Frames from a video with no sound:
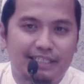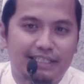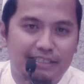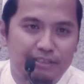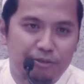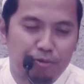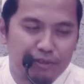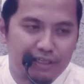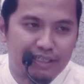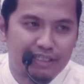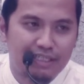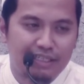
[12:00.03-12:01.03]
it is
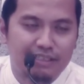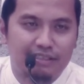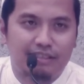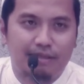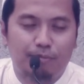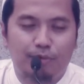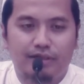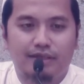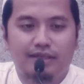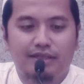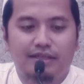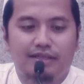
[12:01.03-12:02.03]
okay. Someone
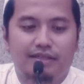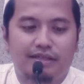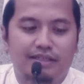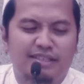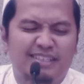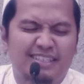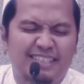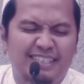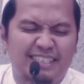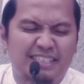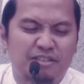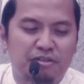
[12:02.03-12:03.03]

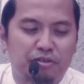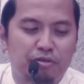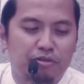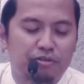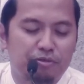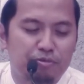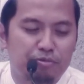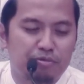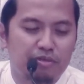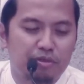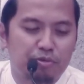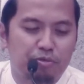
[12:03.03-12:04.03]
does not cause you
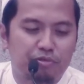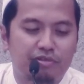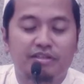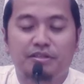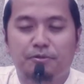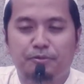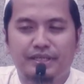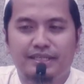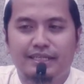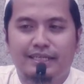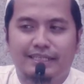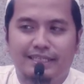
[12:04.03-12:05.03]
to turn away,
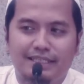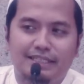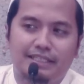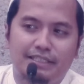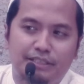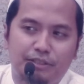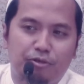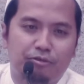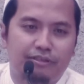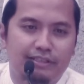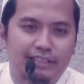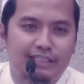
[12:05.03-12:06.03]
then it is
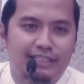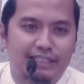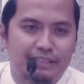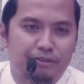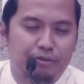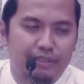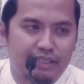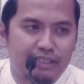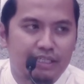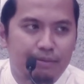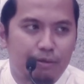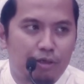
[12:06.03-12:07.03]
considered as okay.
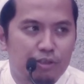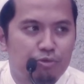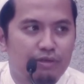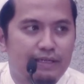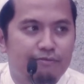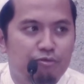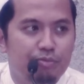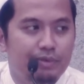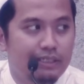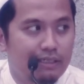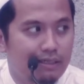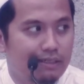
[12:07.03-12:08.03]
Because we have to be
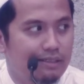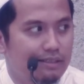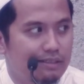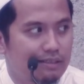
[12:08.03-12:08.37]
clear,